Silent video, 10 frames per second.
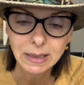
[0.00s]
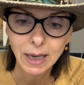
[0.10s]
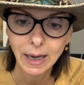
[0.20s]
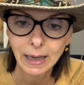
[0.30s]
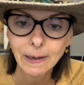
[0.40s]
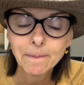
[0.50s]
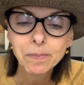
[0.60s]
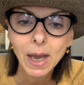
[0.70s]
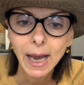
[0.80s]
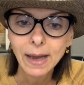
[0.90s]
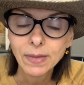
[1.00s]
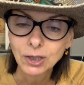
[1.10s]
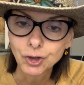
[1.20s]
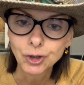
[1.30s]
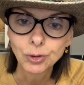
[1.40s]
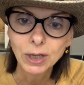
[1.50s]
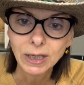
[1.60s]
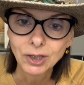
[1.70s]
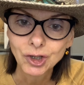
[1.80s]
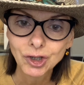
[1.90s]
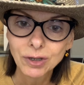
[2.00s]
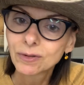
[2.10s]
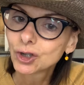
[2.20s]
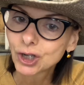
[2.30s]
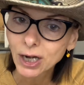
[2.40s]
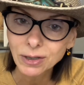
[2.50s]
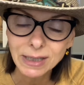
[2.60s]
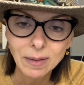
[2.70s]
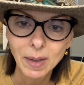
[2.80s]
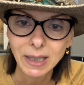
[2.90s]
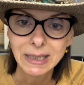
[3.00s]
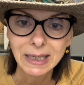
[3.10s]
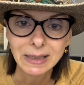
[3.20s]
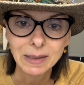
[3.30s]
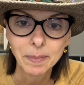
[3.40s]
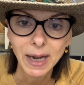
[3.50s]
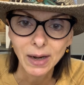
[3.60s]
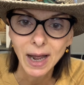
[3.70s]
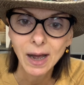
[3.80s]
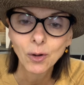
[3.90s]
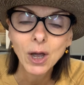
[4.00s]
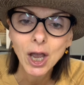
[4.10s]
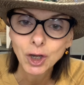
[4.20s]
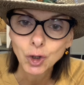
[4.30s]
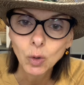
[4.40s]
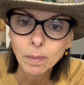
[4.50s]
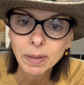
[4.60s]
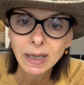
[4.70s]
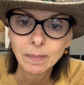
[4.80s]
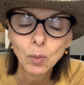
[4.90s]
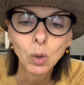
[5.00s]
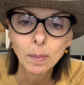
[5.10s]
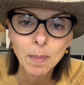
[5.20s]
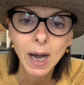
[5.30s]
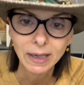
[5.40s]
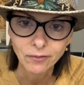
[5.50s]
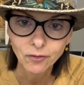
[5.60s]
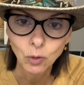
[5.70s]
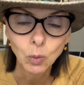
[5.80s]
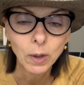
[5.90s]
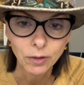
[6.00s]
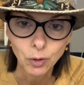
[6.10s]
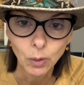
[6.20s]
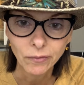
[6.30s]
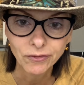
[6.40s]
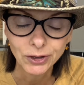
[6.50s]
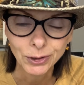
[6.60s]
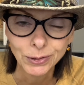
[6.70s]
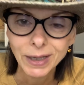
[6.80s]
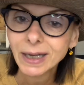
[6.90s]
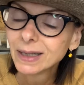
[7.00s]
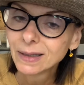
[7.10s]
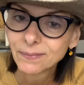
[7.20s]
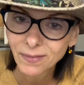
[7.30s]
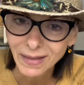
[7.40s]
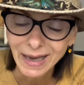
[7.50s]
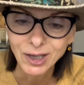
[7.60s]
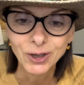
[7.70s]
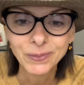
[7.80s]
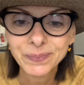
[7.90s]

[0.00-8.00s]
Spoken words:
day and that you can share some ideas about how you're being more mindful with your food. Thank you.